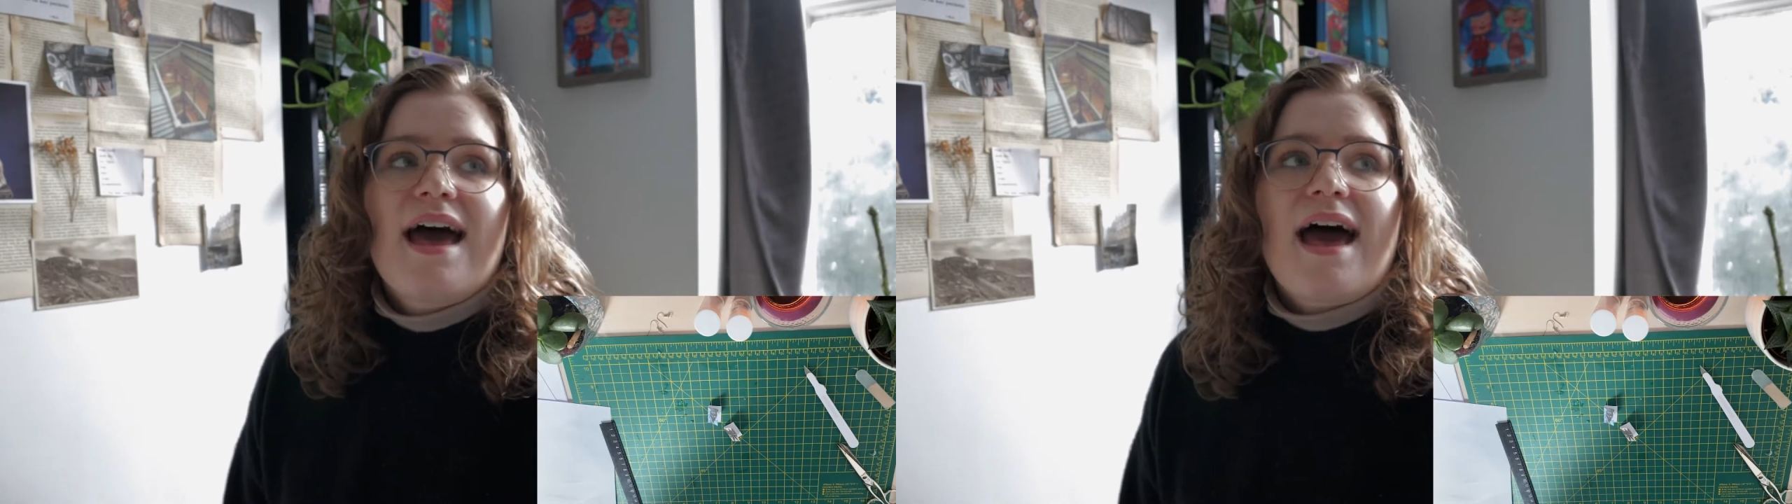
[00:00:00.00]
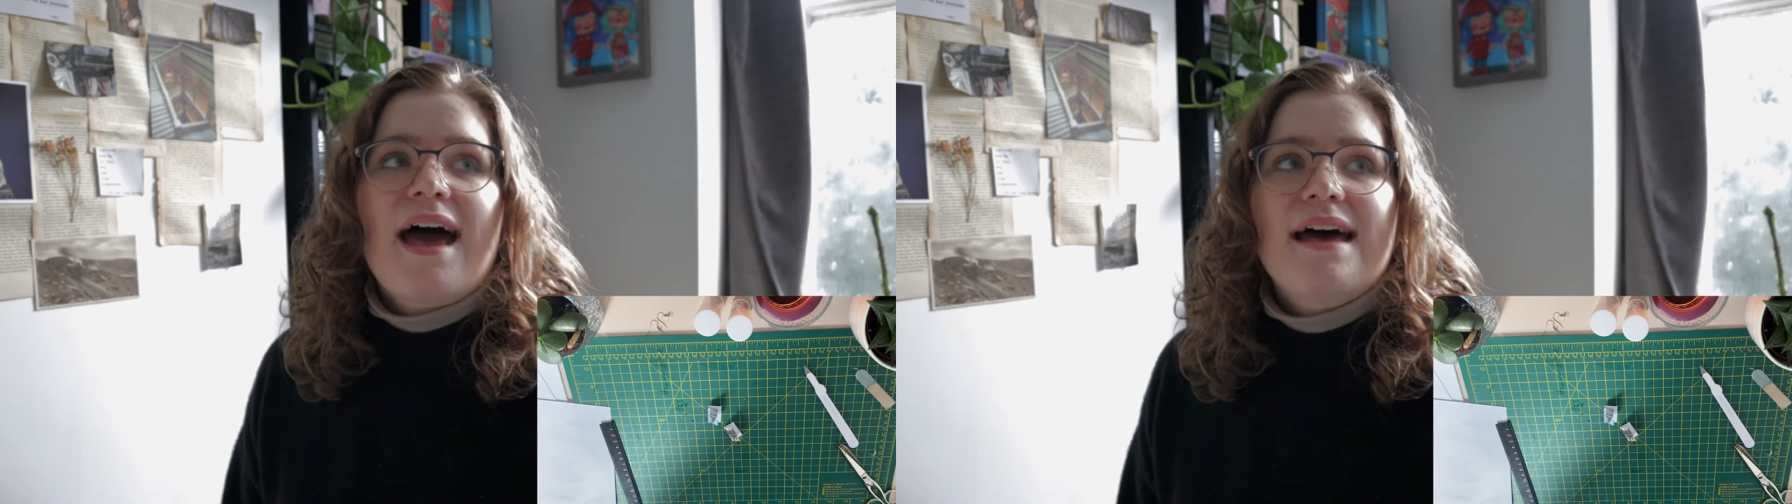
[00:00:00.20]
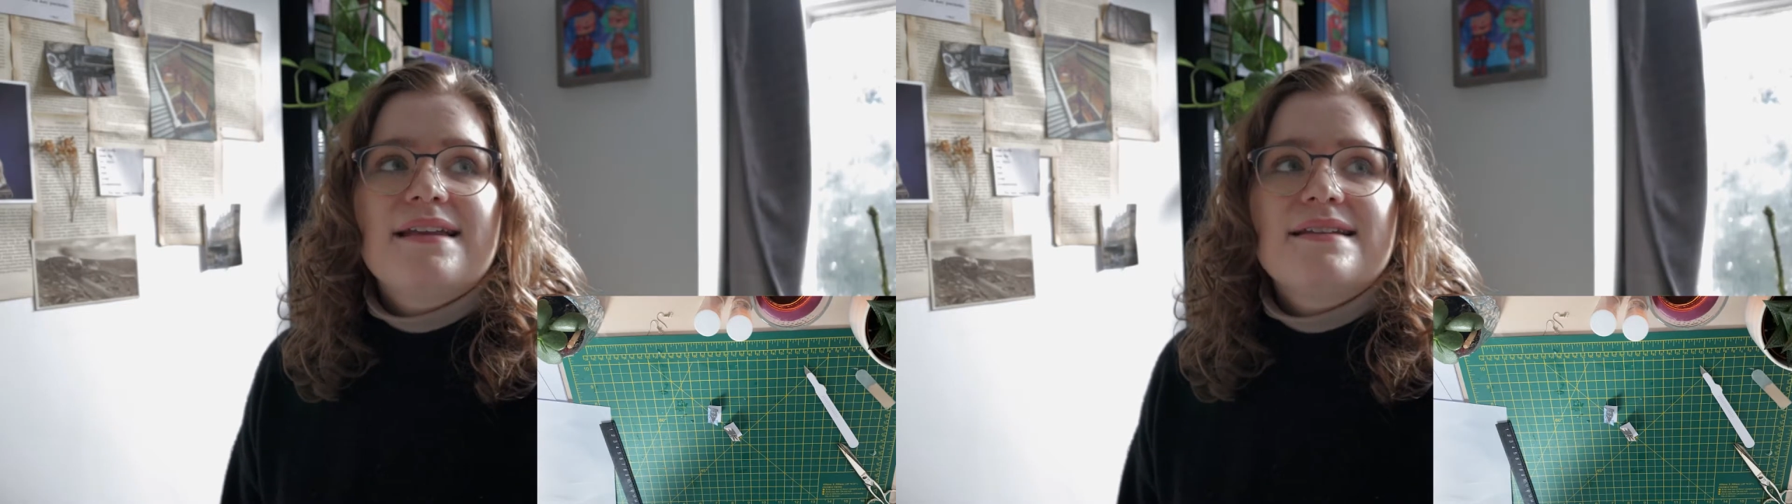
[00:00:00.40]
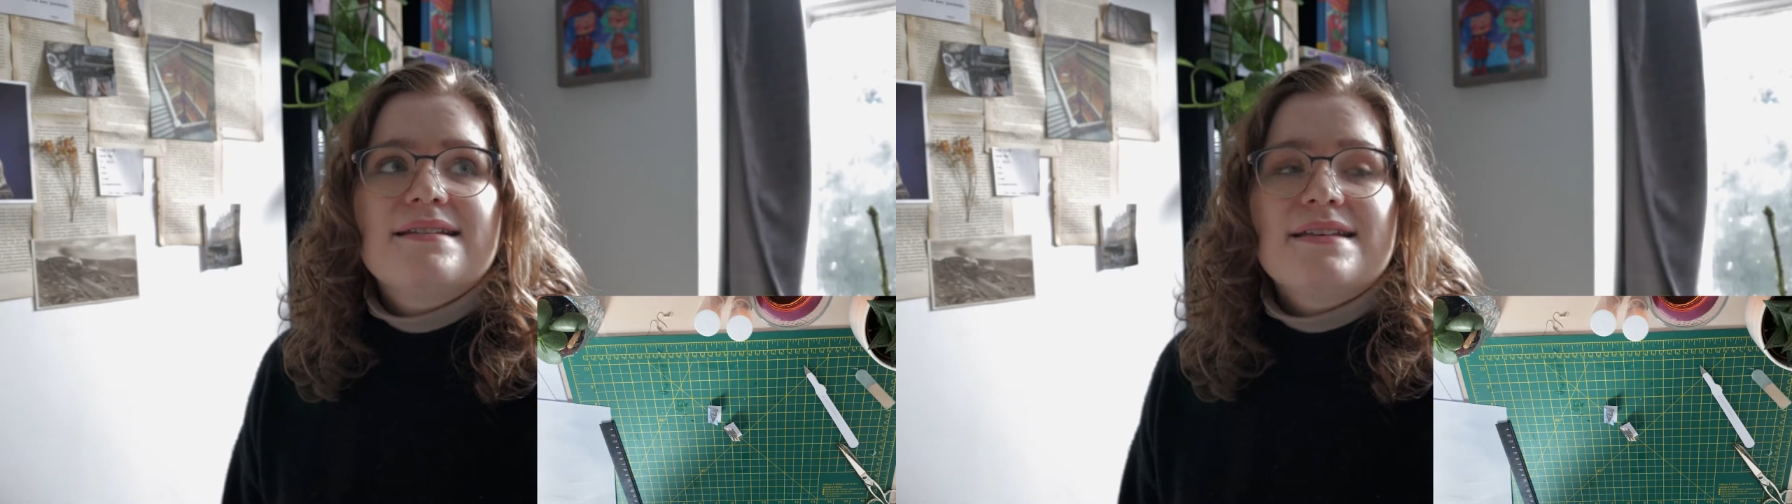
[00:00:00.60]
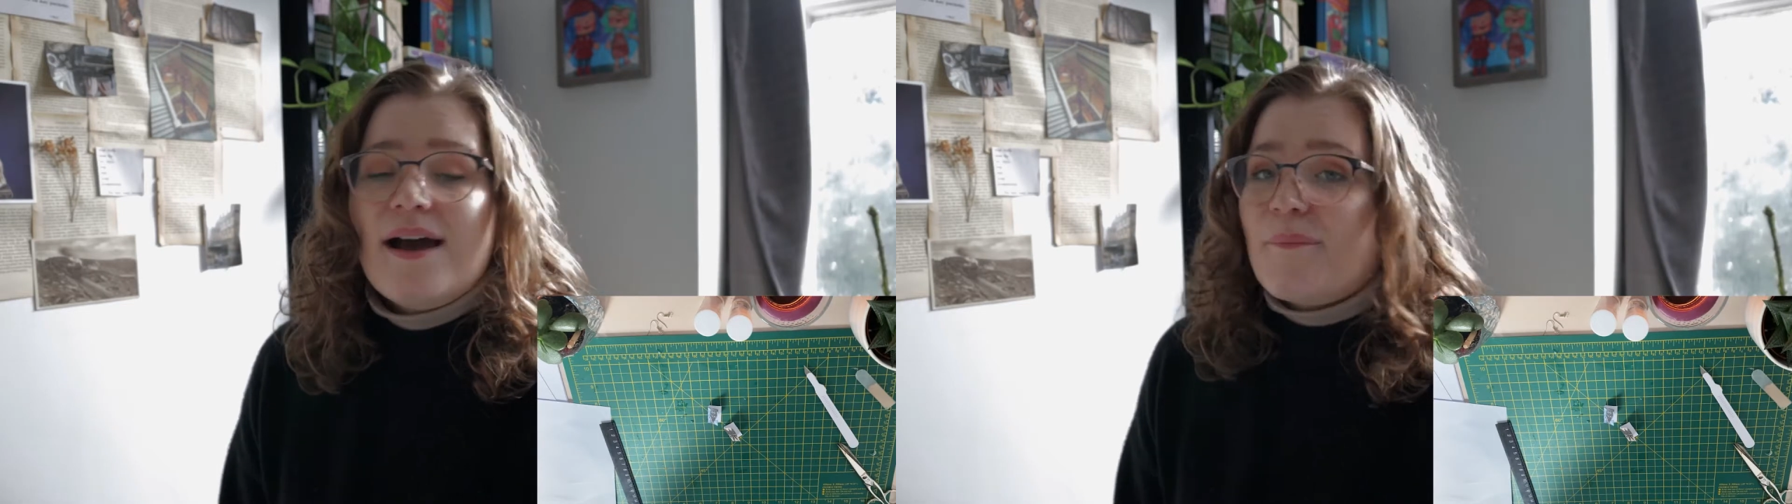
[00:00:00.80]

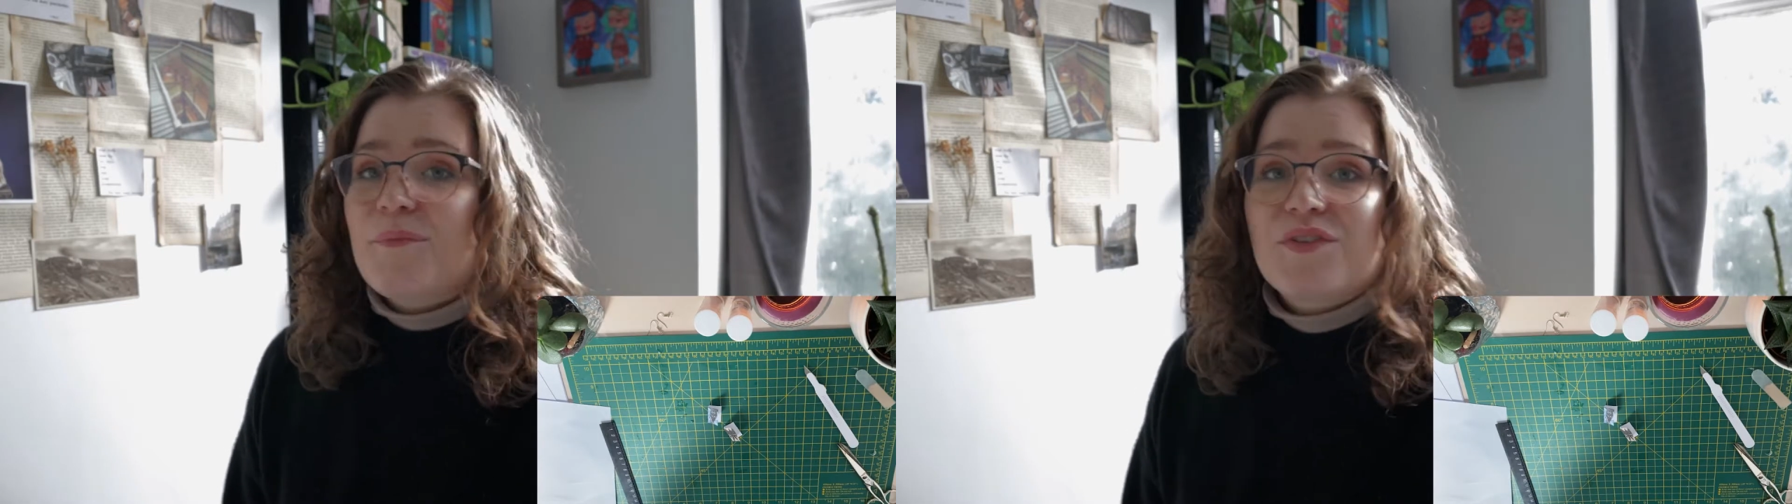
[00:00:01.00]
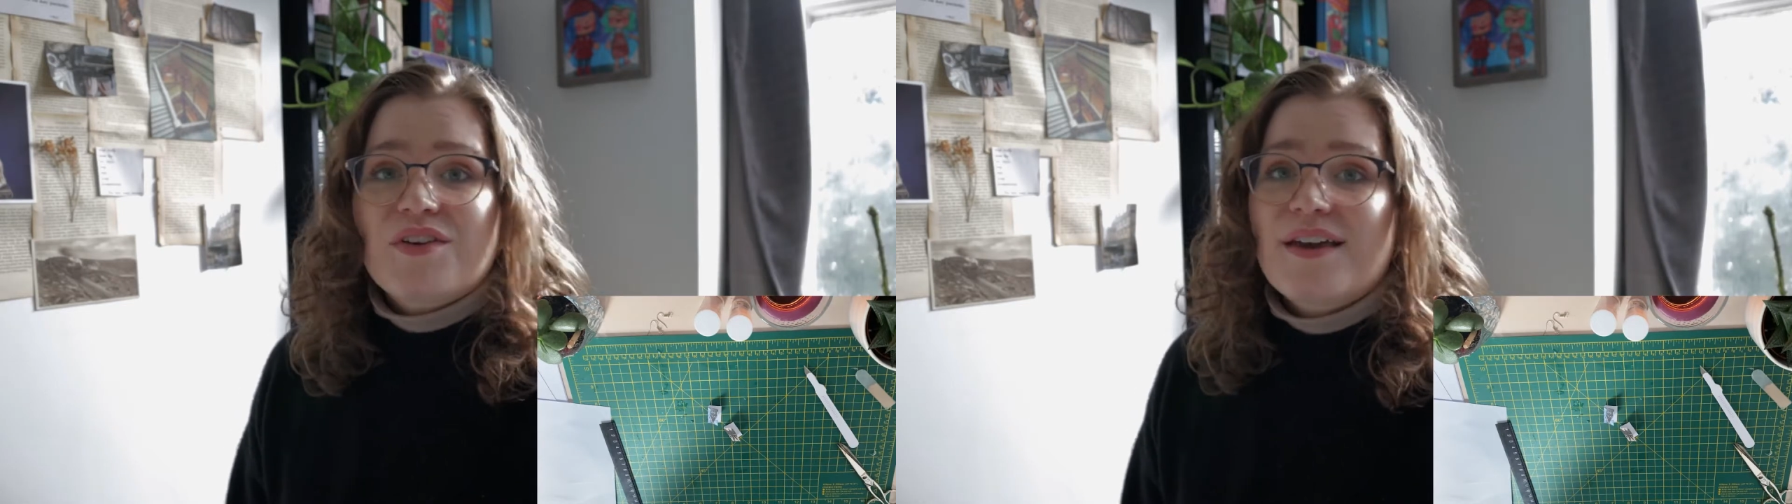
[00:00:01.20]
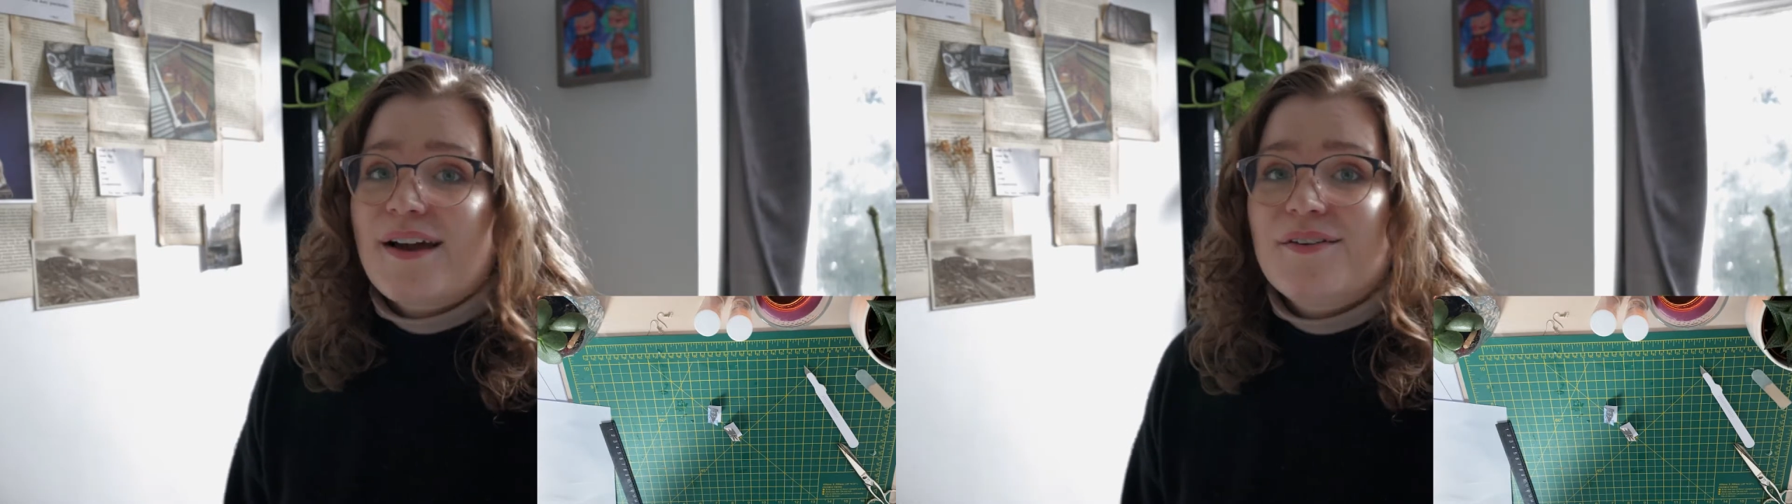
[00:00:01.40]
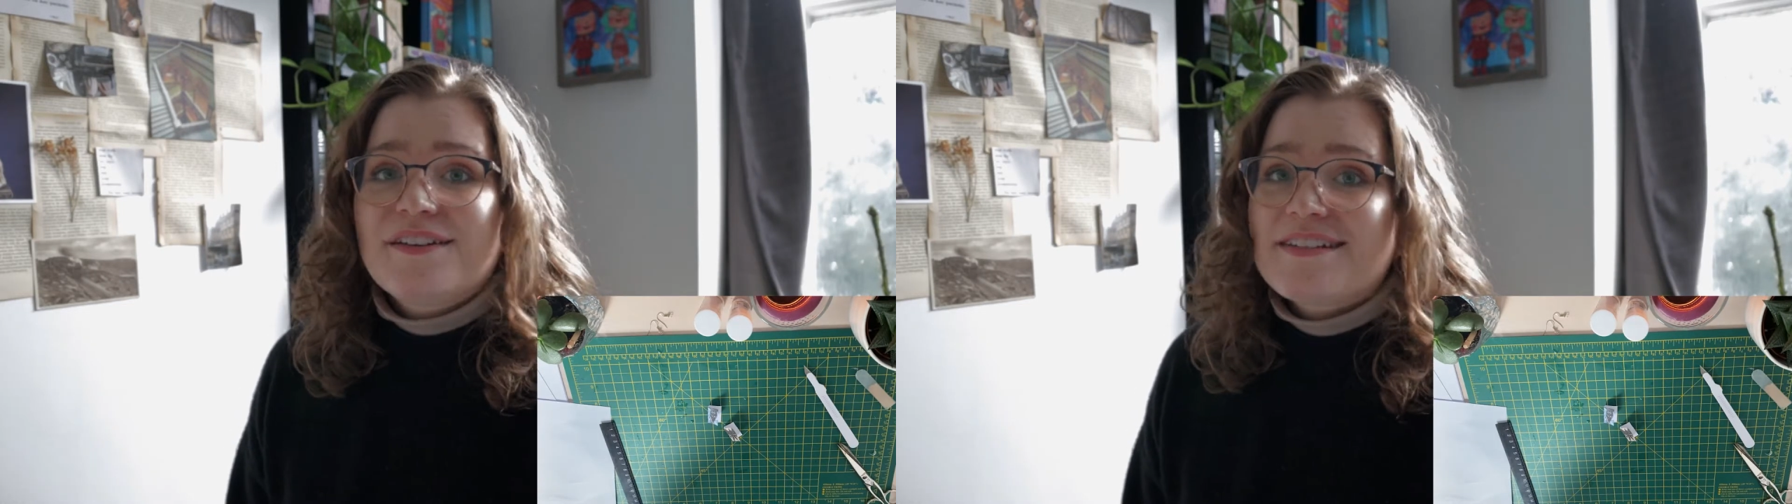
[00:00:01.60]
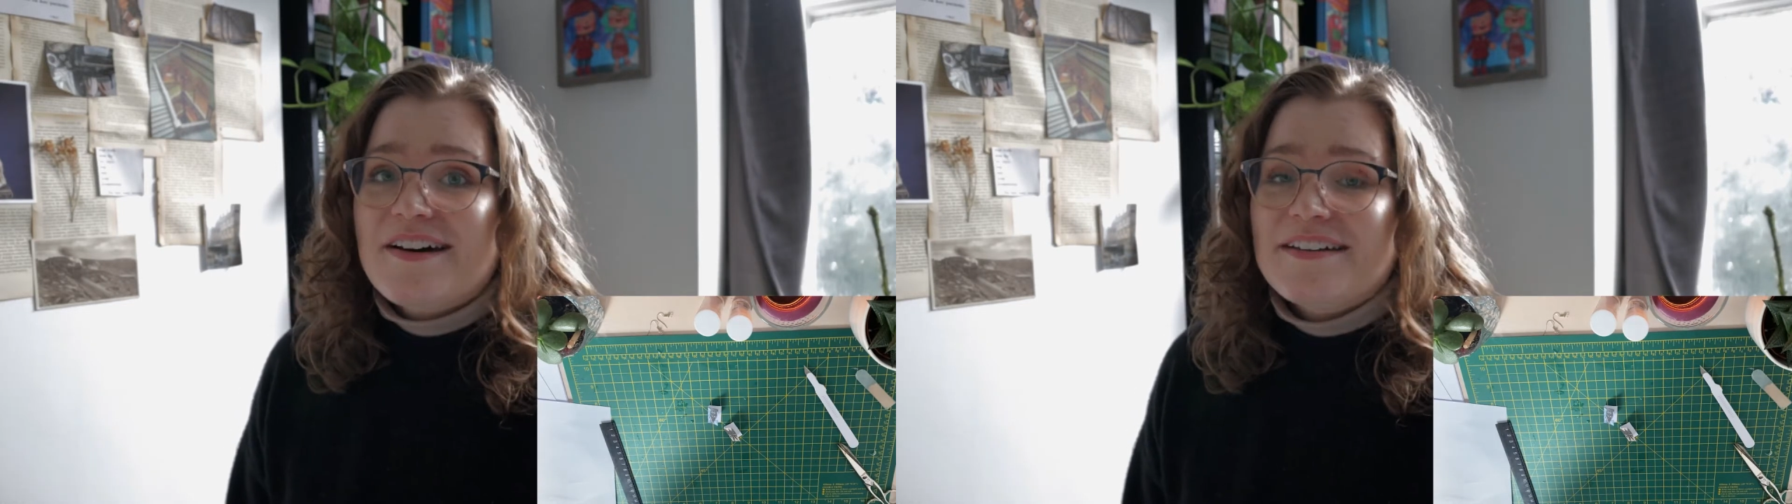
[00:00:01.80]
and yeah, so they go on
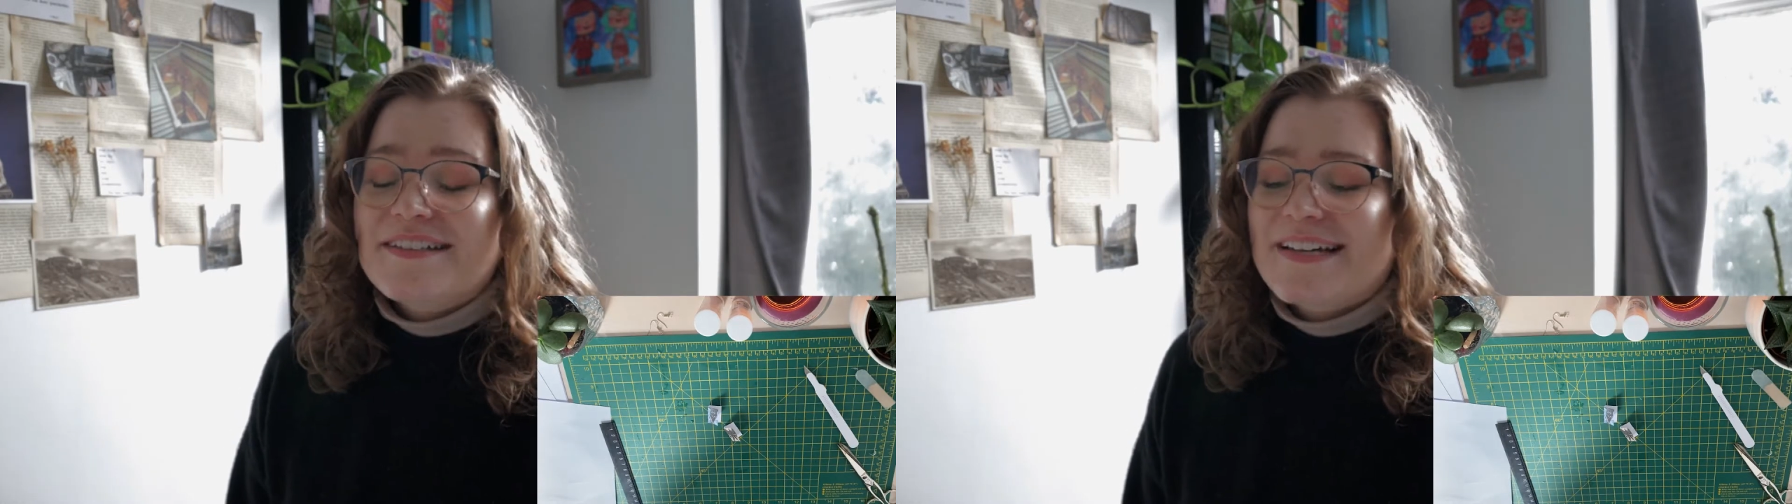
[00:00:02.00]
this heist,